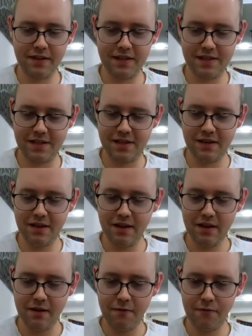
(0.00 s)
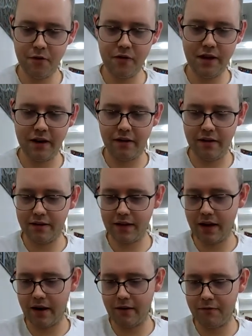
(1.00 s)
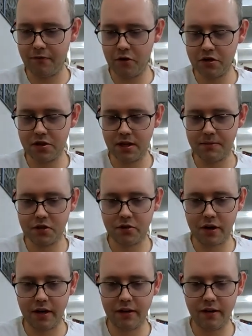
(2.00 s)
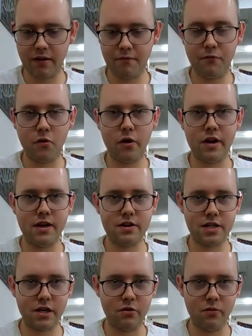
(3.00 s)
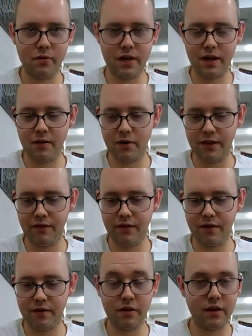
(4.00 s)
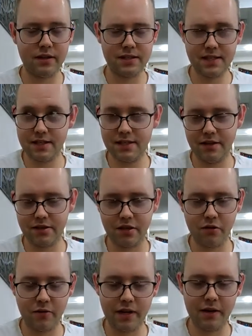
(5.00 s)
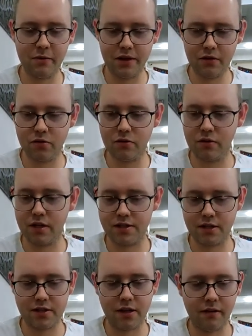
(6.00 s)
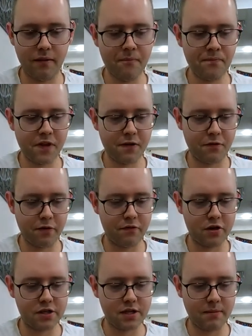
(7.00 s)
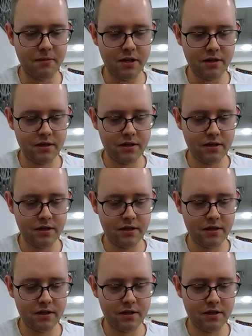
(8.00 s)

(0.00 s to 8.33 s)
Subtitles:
this food here that I first time tried 4 years ago when I went, 6 years ago when I went to Kazakhstan for the first time.